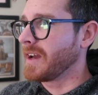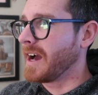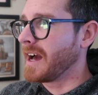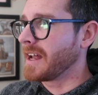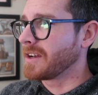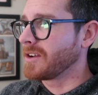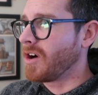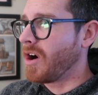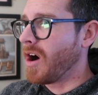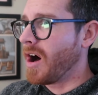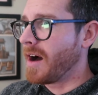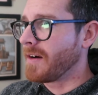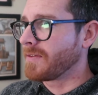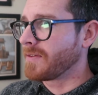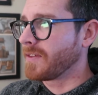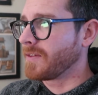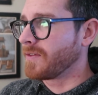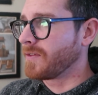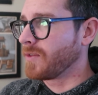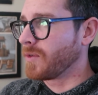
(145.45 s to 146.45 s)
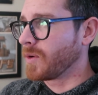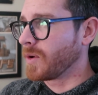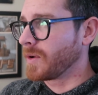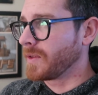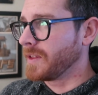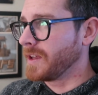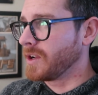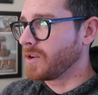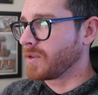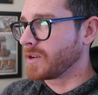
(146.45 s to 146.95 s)
gotten off
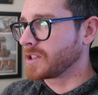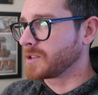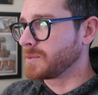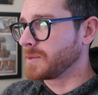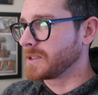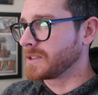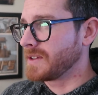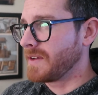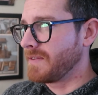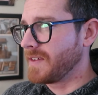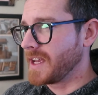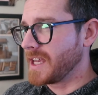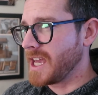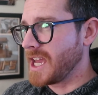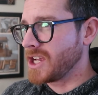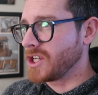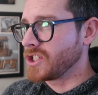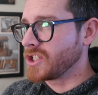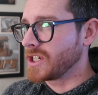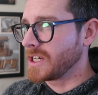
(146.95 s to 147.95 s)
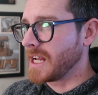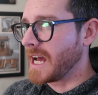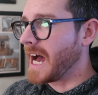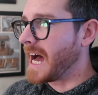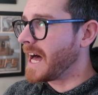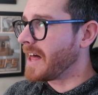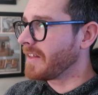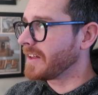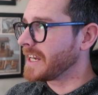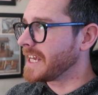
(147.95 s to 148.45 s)
for the Christmas vacation
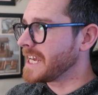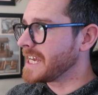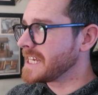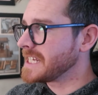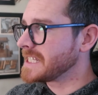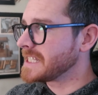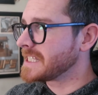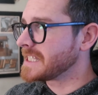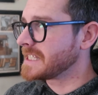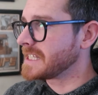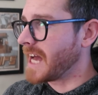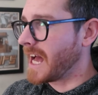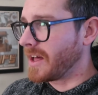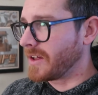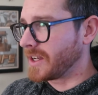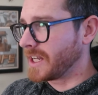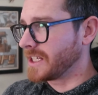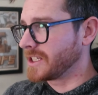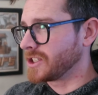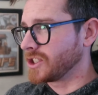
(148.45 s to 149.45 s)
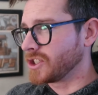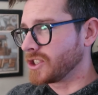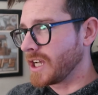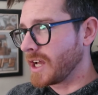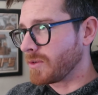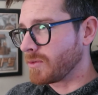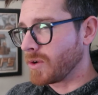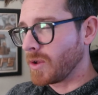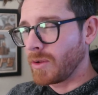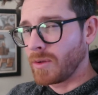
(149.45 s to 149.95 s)
holidays, holidays in
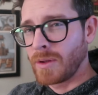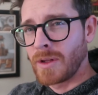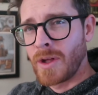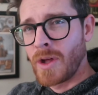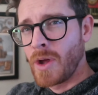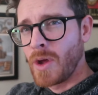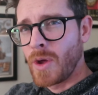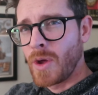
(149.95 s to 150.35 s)
general,